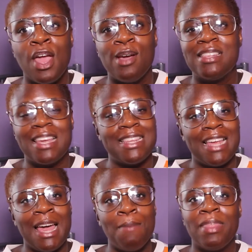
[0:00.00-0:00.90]
your skin
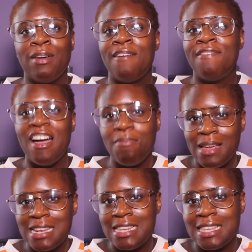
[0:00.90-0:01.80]
type. There are 5
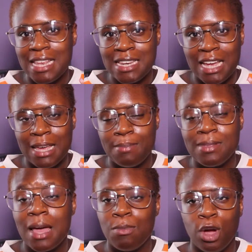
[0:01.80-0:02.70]
main skin types
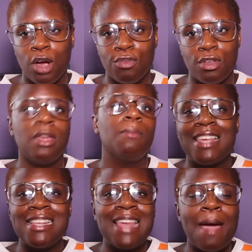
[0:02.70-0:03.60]
and we'll go through them.
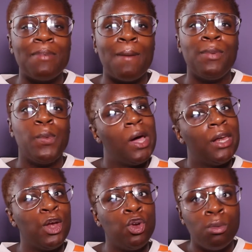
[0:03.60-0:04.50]
Skin type number
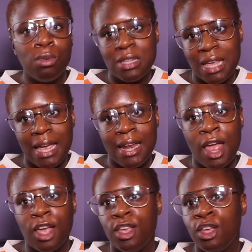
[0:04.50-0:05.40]
1, normal skin.
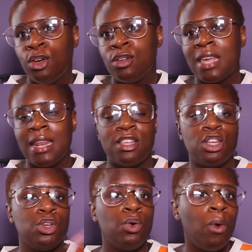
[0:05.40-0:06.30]
Your skin
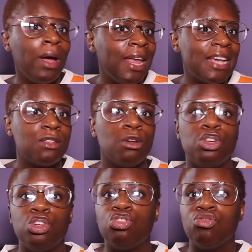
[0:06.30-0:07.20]
isn't too oily, it's not
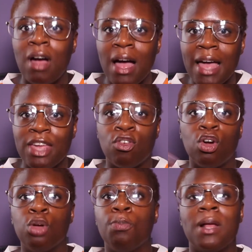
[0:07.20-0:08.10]
too dry, you've
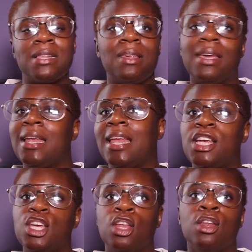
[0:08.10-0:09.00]
got good blood
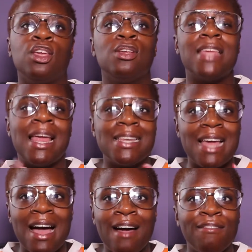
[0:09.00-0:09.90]
circulation, you tend to
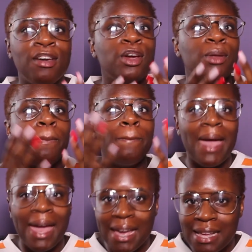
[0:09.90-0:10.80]
have a good
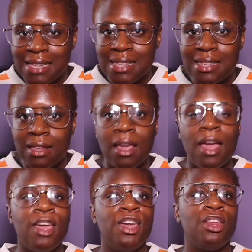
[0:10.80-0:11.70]
base,
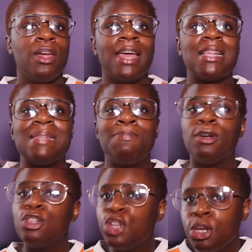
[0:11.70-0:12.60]
you don't get
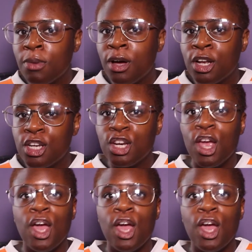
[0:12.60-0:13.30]
spots too much,